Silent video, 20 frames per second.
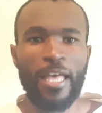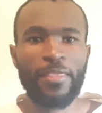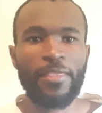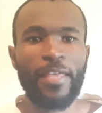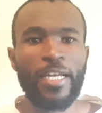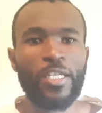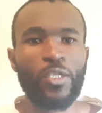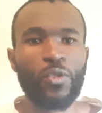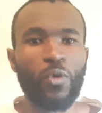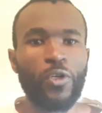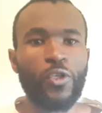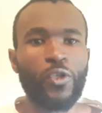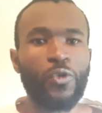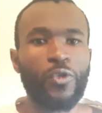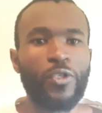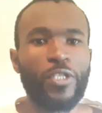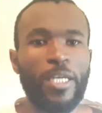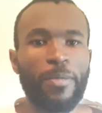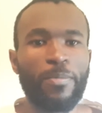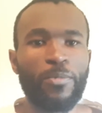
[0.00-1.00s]
that is what you
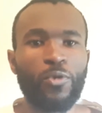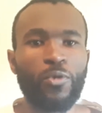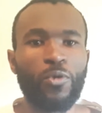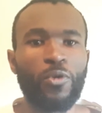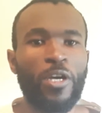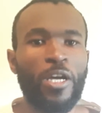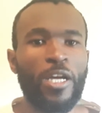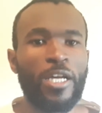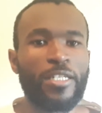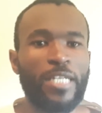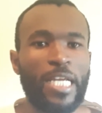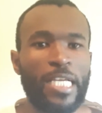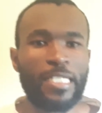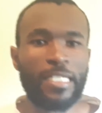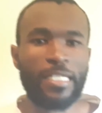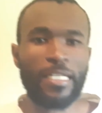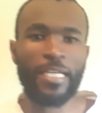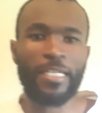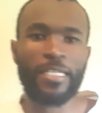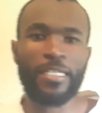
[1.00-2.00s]
seem to
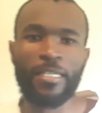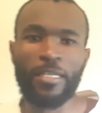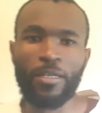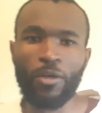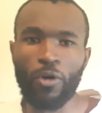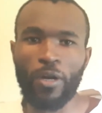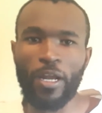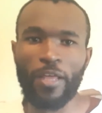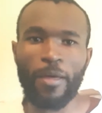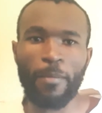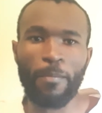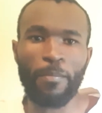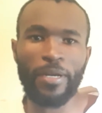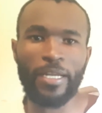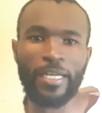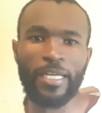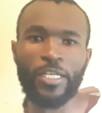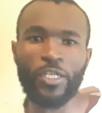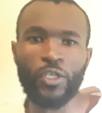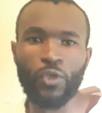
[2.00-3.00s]
translate or rather
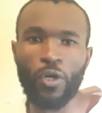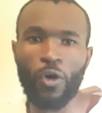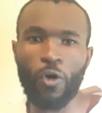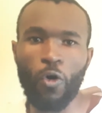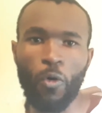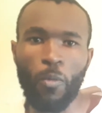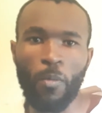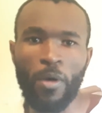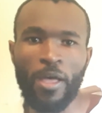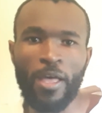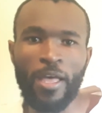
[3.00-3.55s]
bring into your home.